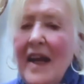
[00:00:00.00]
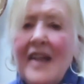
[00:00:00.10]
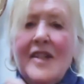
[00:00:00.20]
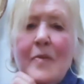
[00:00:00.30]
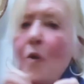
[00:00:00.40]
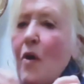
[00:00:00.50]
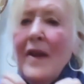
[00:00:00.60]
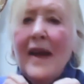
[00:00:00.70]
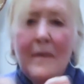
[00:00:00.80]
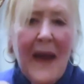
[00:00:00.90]
It's more
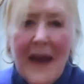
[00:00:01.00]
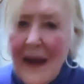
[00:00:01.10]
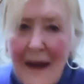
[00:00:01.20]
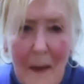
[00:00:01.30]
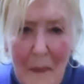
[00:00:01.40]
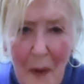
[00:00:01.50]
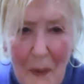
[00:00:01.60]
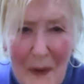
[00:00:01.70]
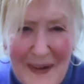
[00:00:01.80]
like making gumbo.